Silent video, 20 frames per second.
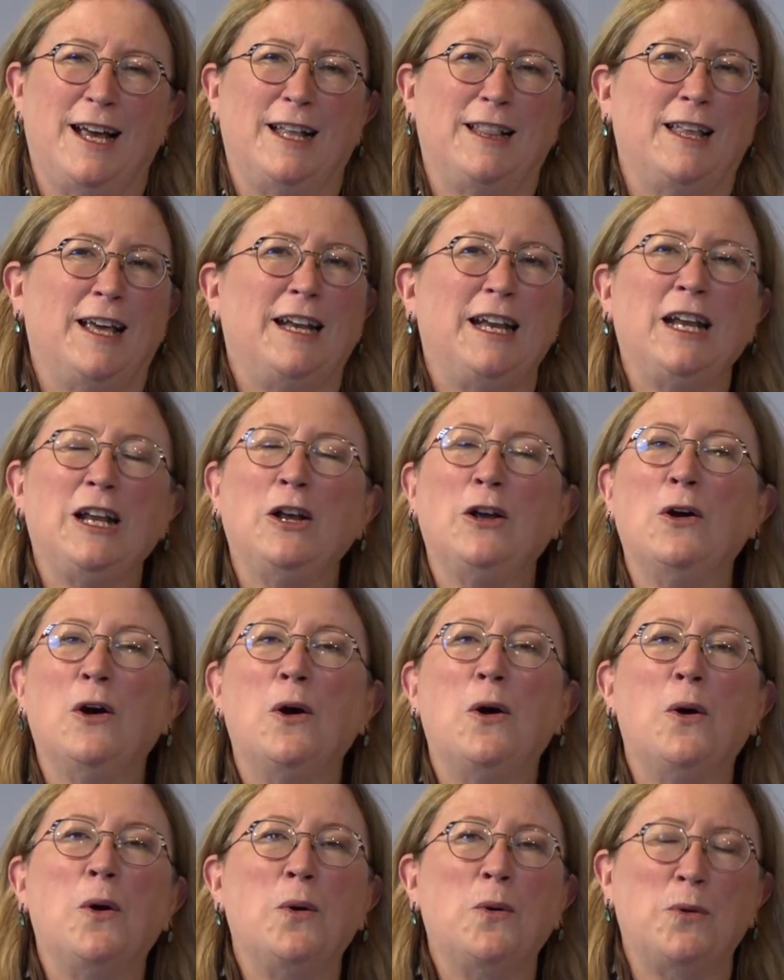letting
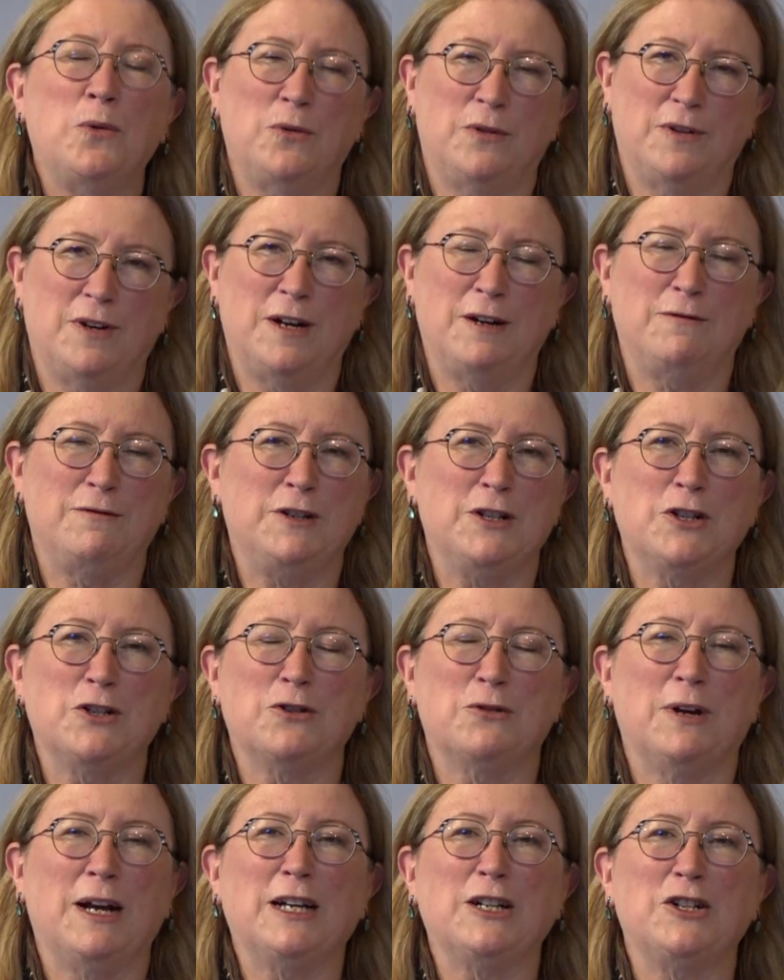go of
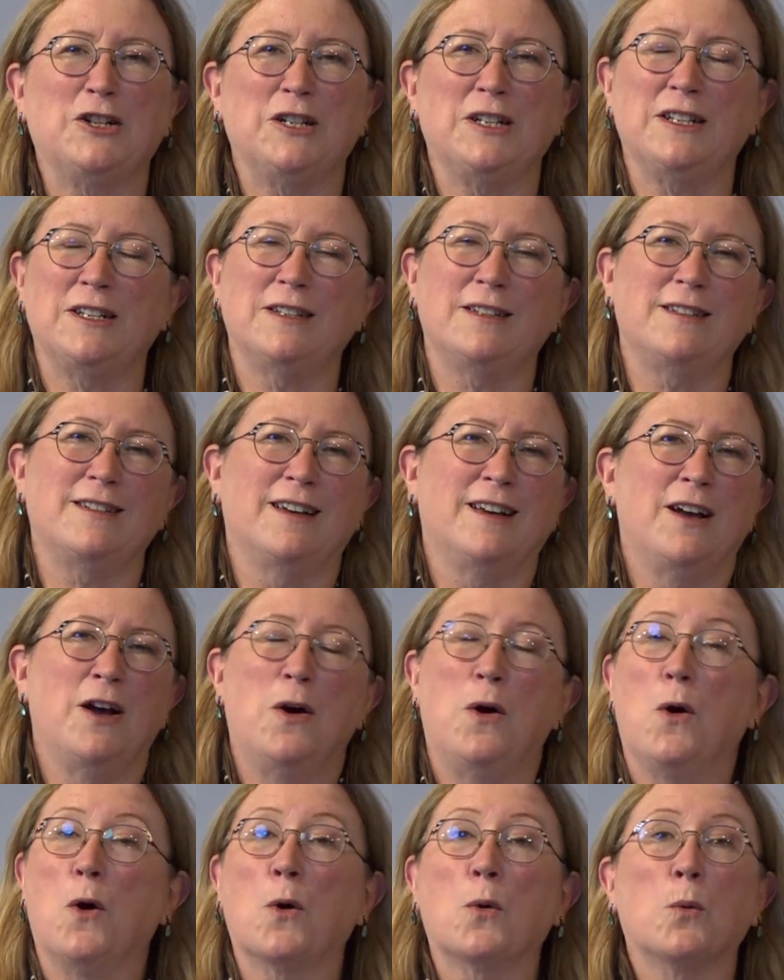distractions
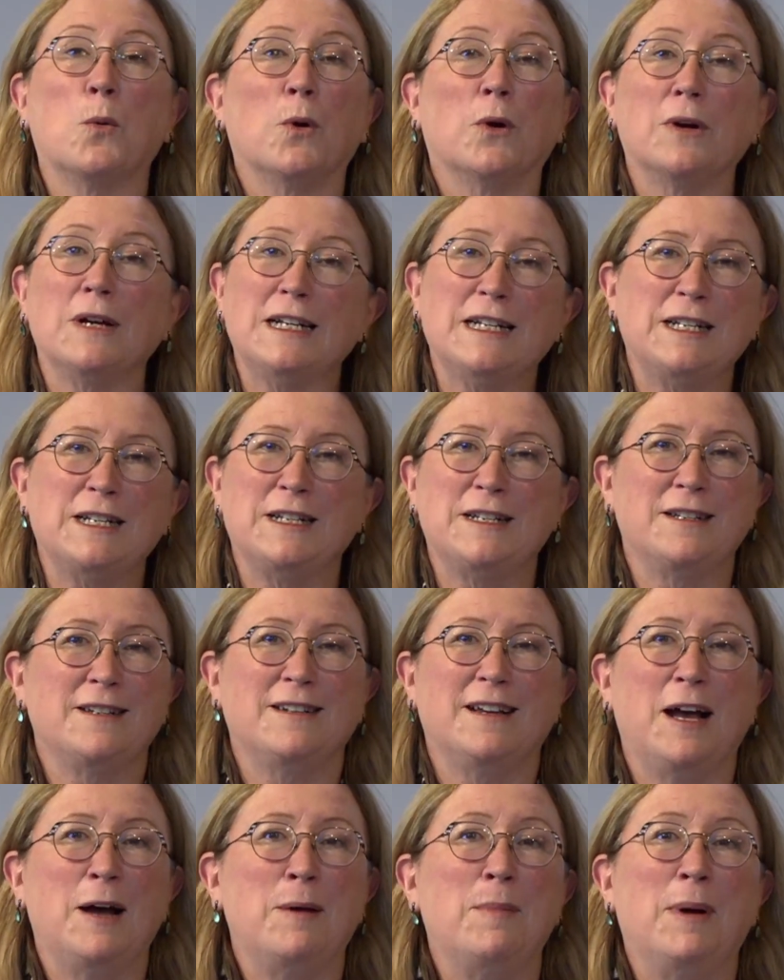or worries
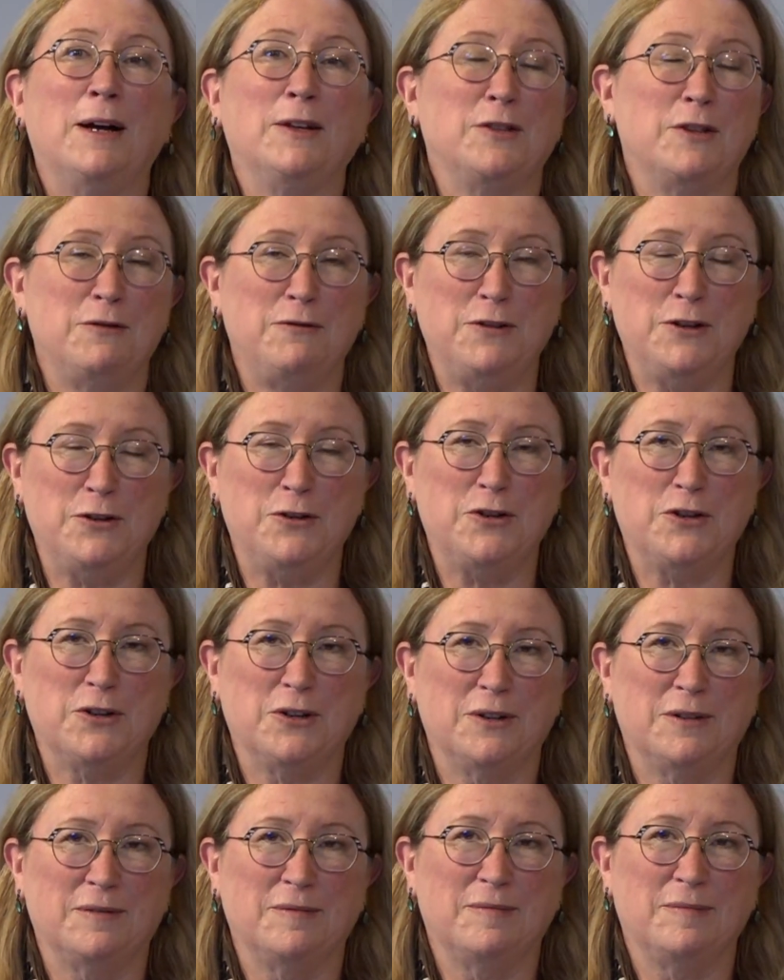about the future.